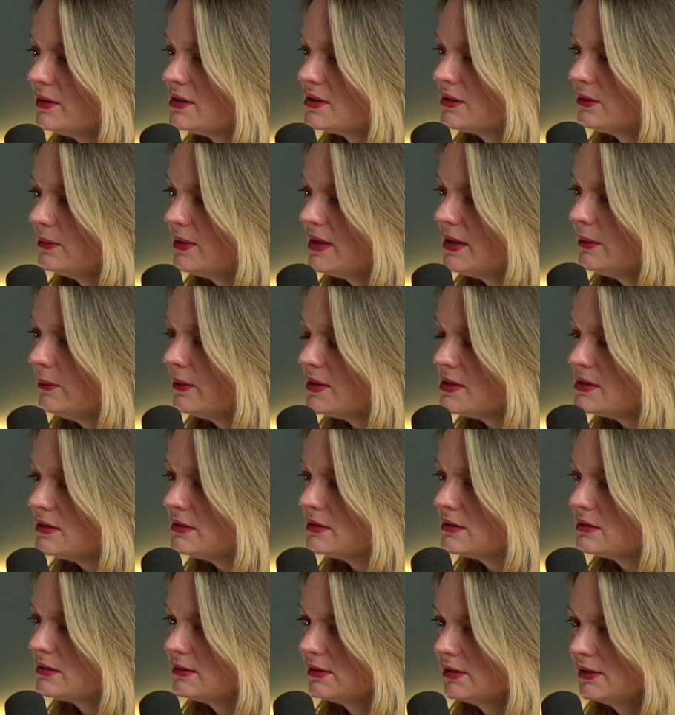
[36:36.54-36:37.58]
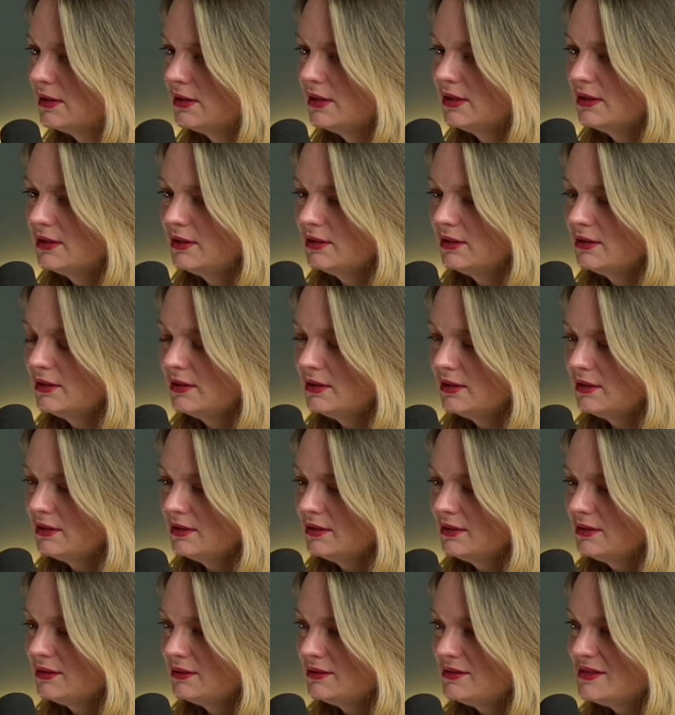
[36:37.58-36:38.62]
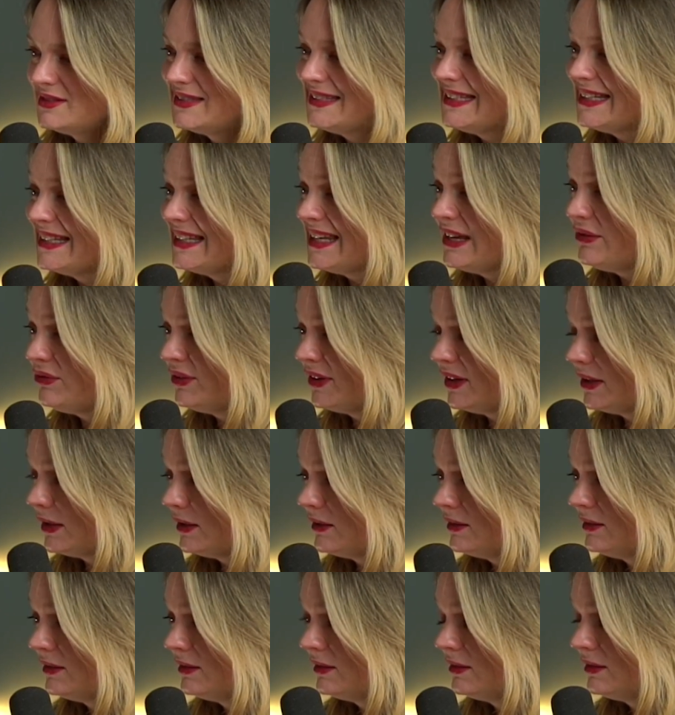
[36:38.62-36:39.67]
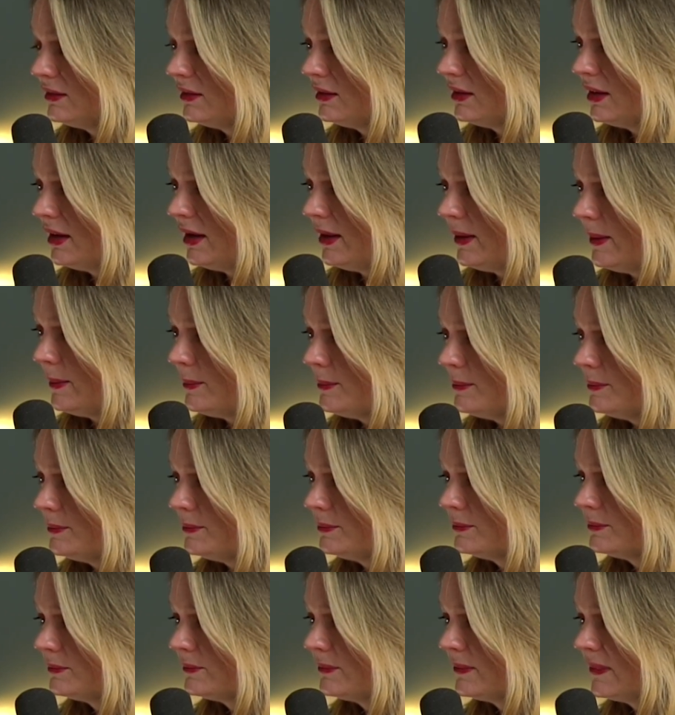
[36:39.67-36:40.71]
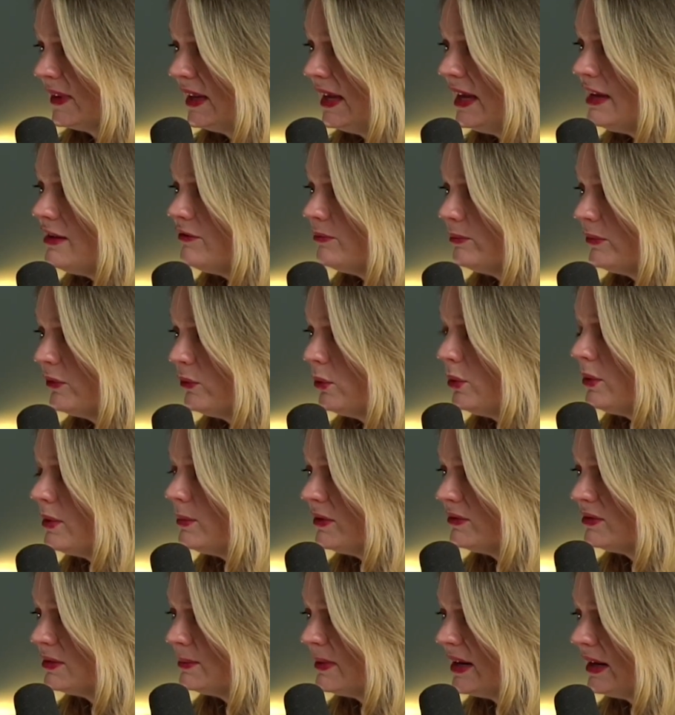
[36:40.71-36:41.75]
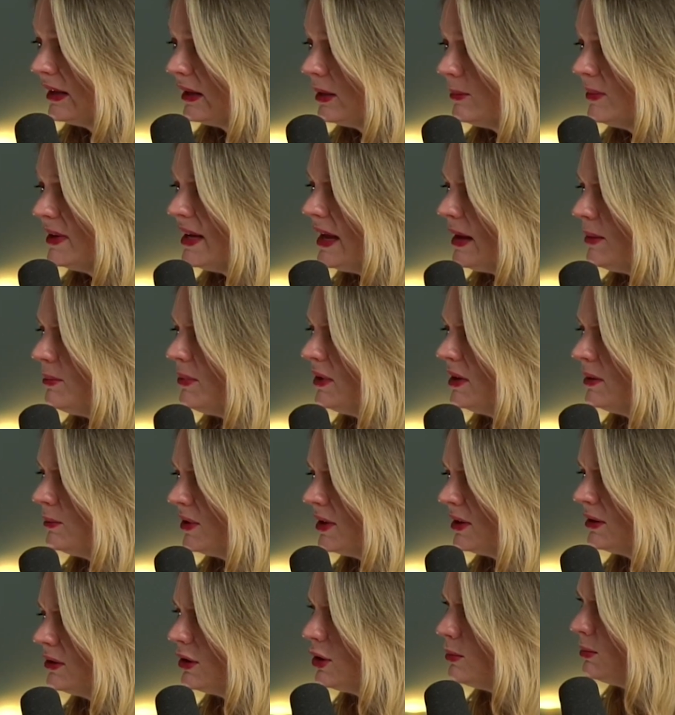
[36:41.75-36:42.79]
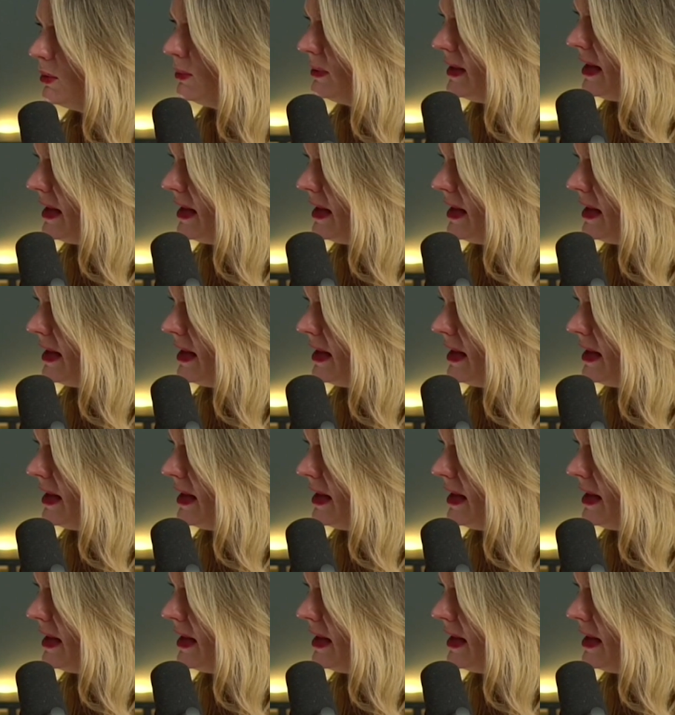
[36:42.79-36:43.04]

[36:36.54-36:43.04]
know, his career was significant even before we moved to America. But yeah, it put him on a global